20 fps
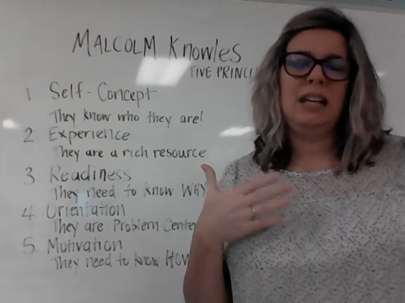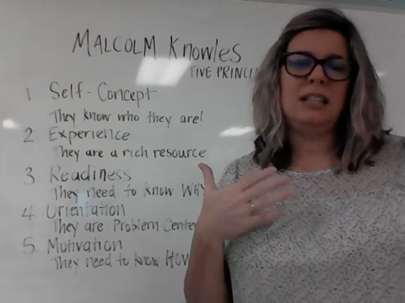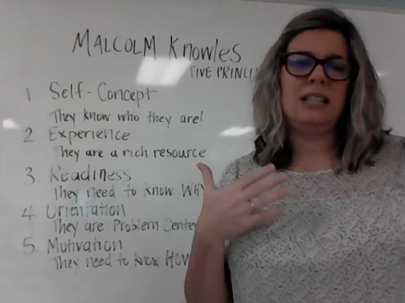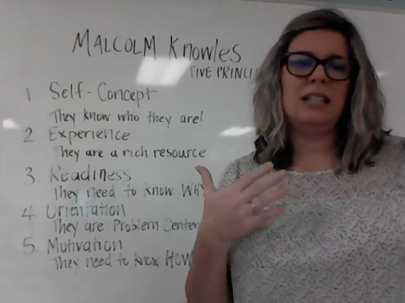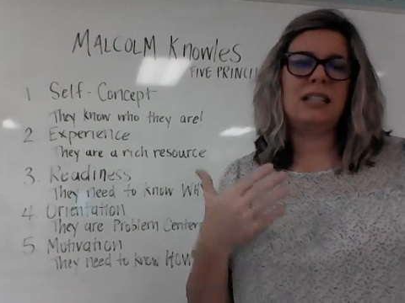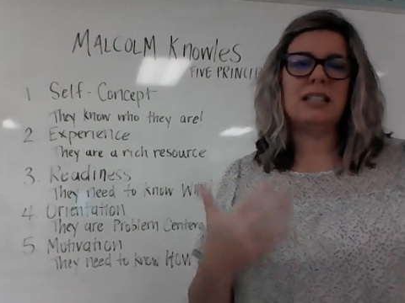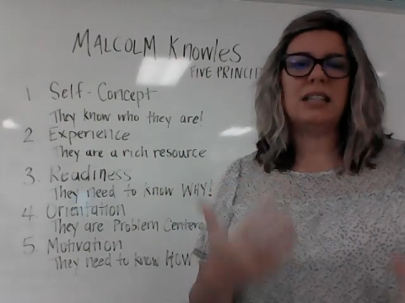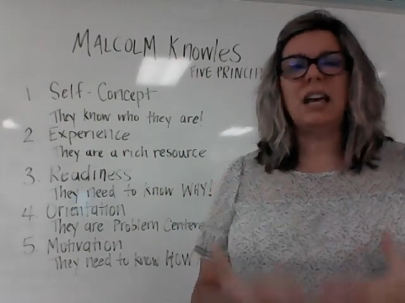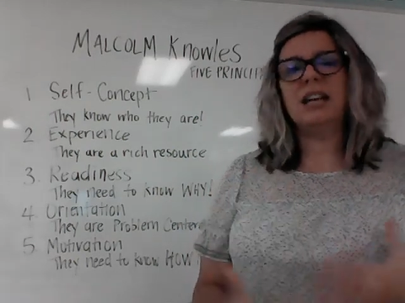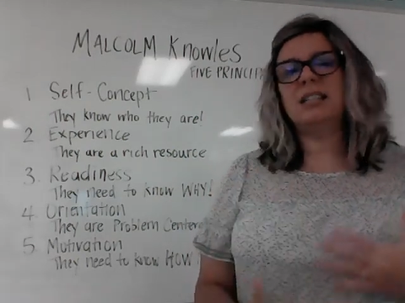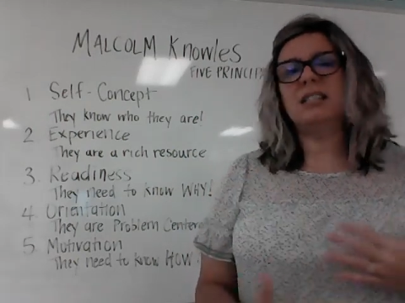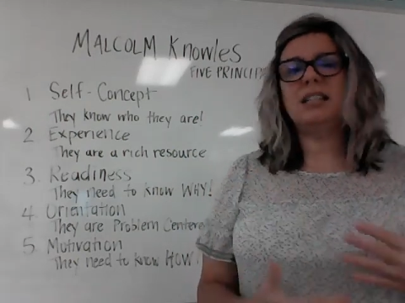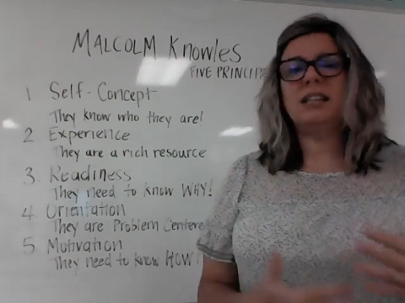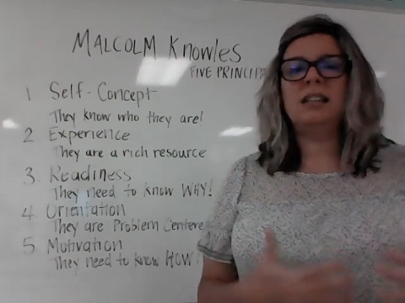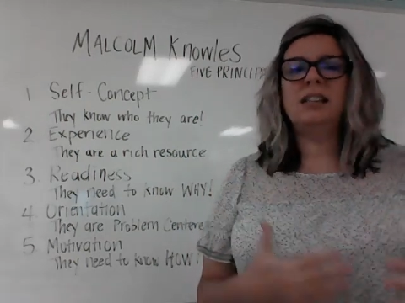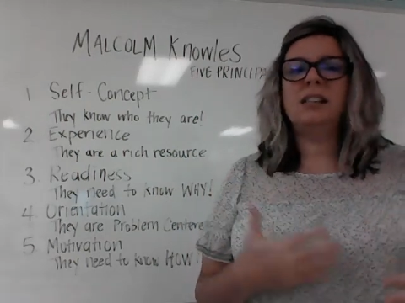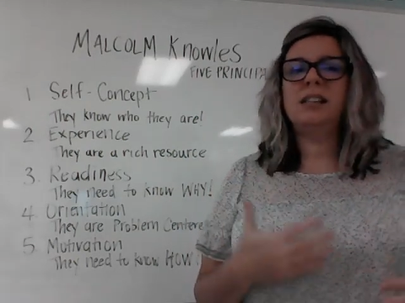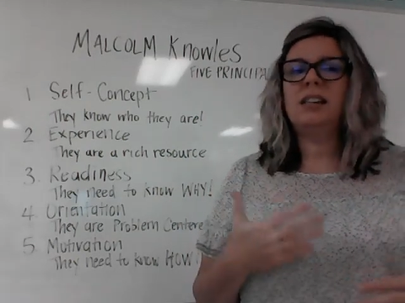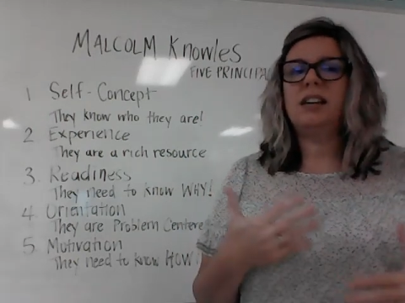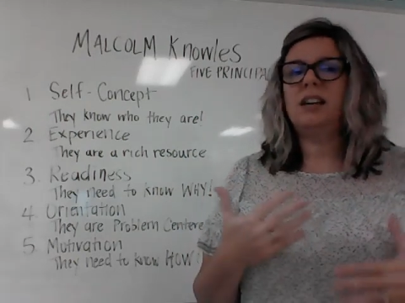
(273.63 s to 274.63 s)

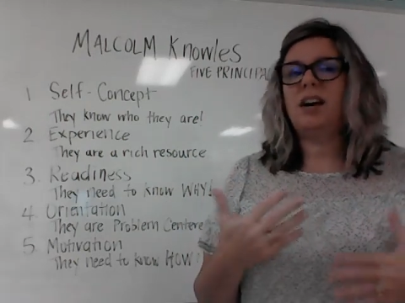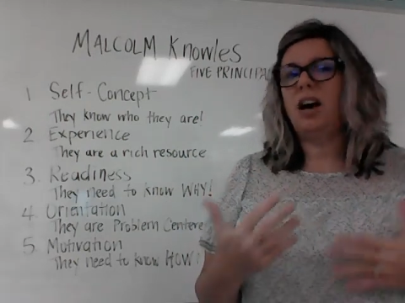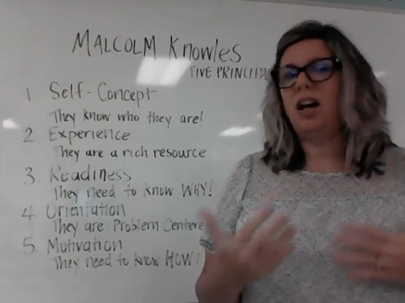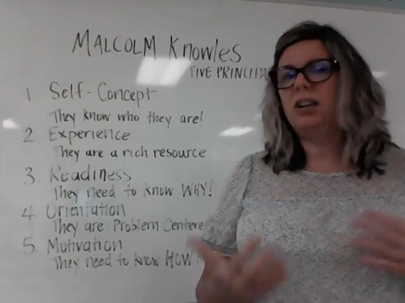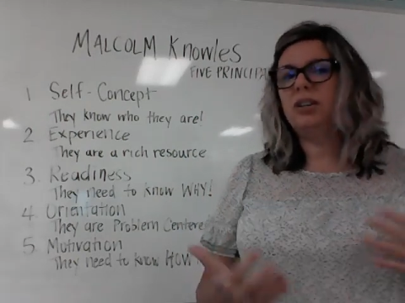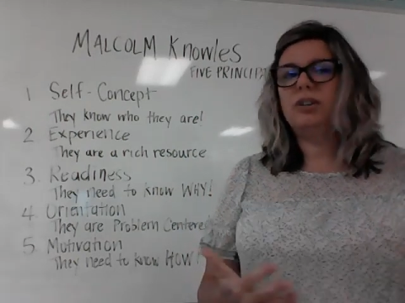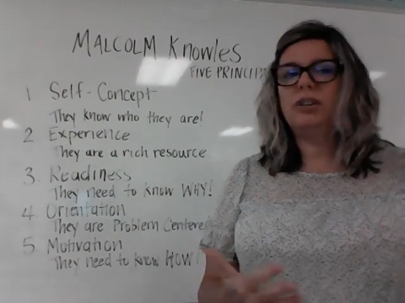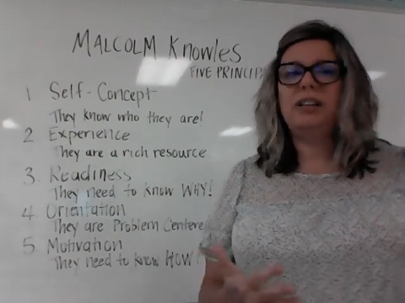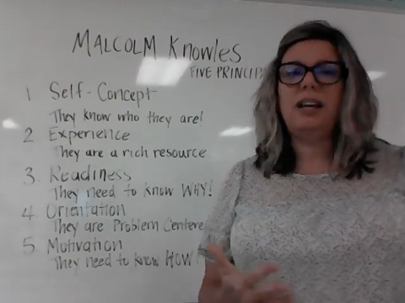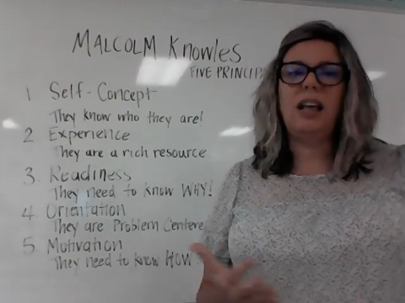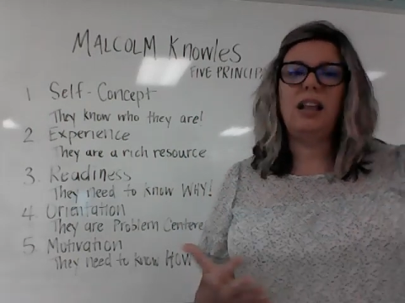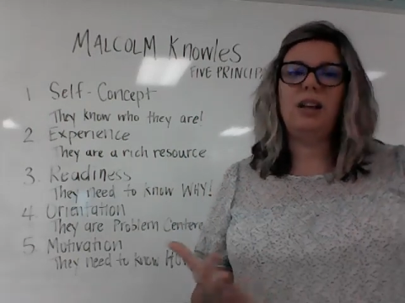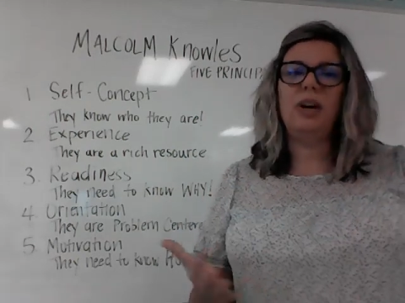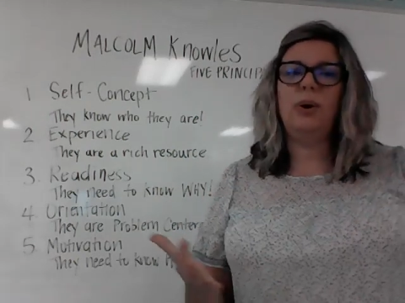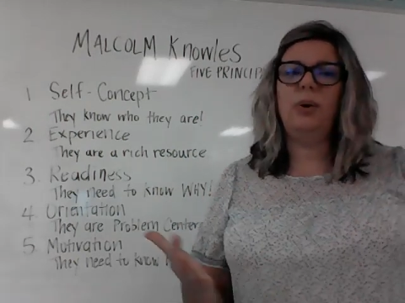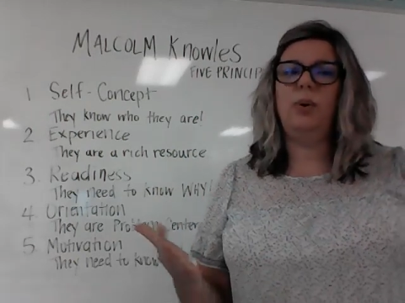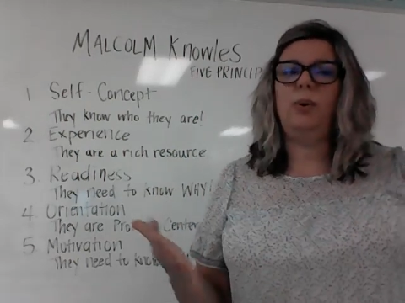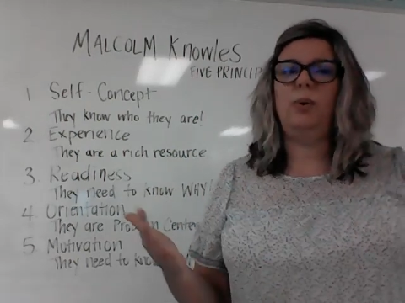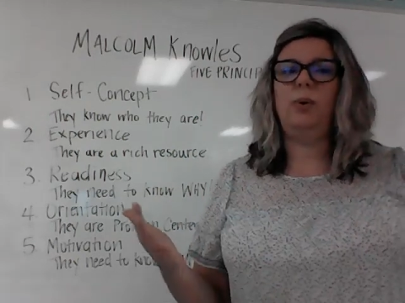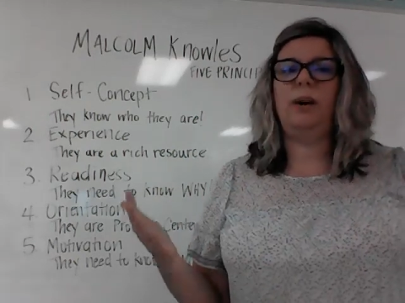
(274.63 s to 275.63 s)
discussing the color
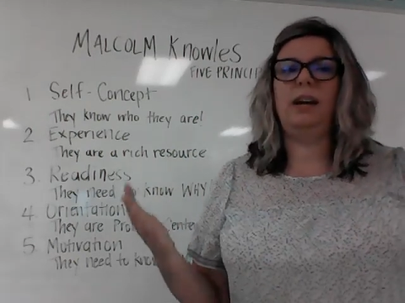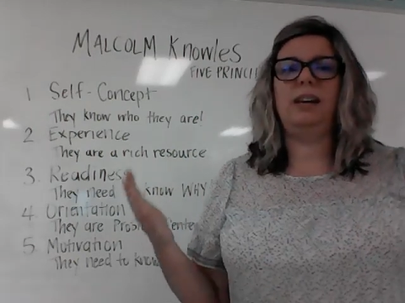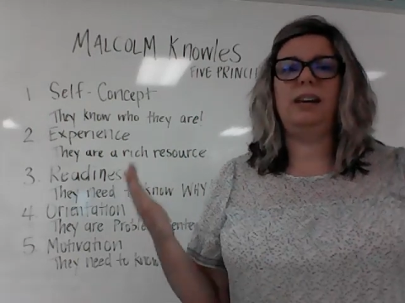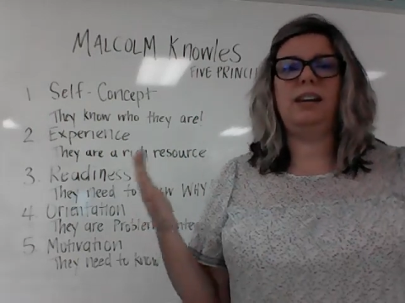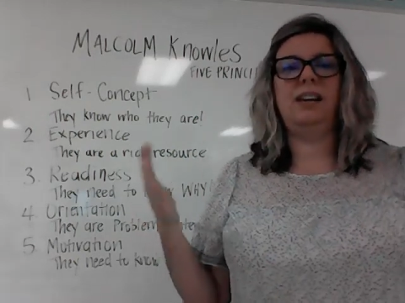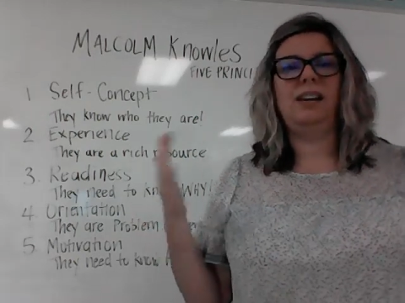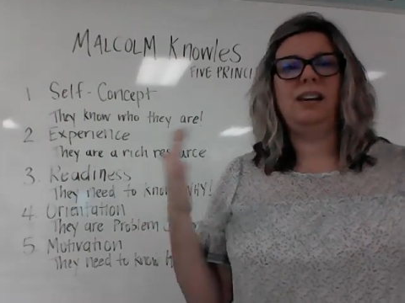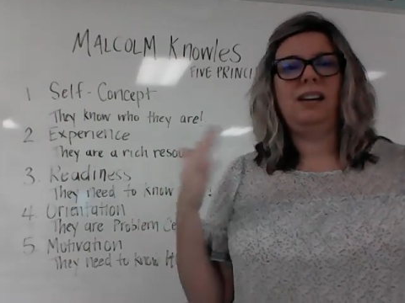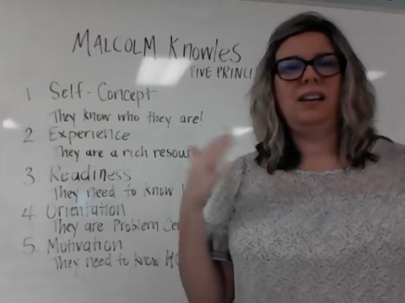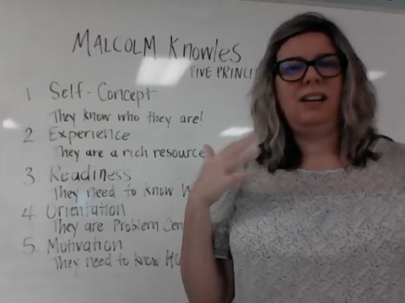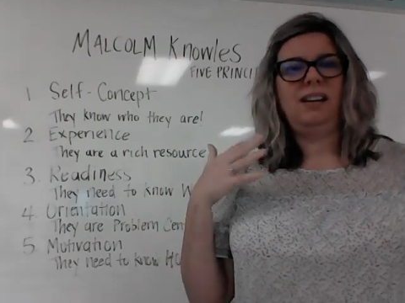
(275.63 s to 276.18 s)
yellow and